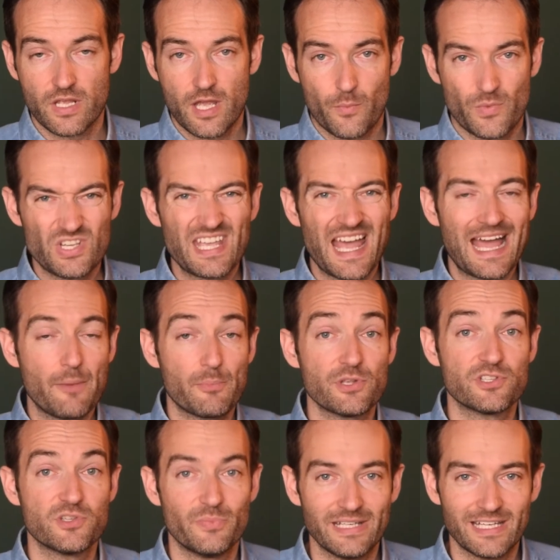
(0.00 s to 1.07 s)
We just happen
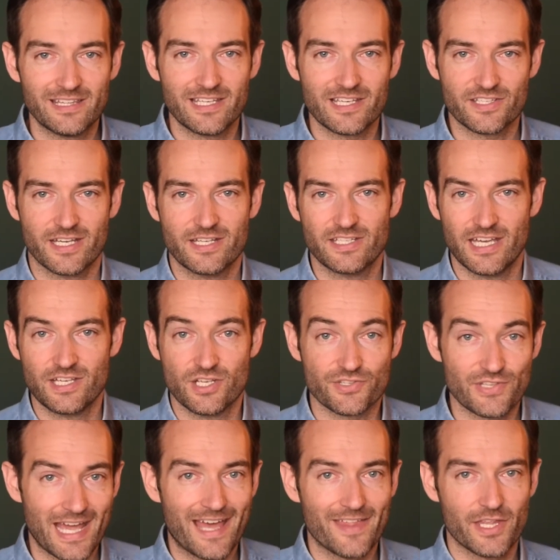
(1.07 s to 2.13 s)
to be in the estate agents
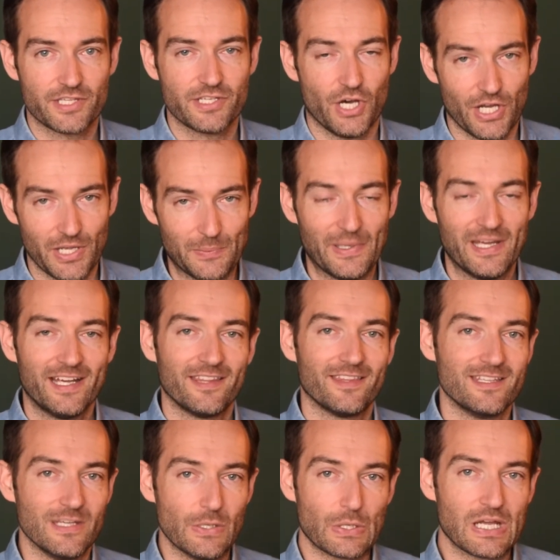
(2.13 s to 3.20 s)
at the time the
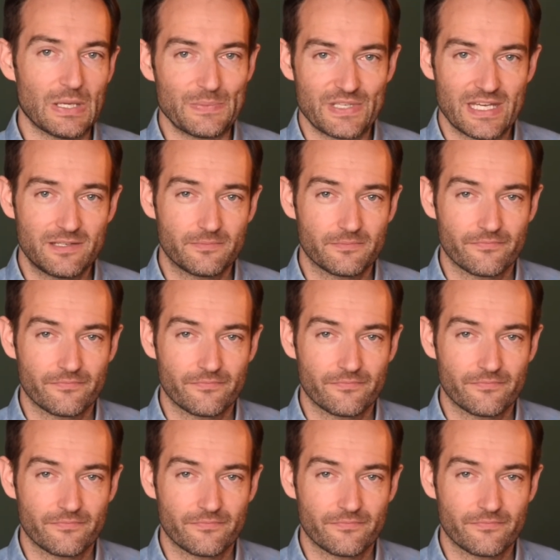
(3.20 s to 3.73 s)
deal comes in.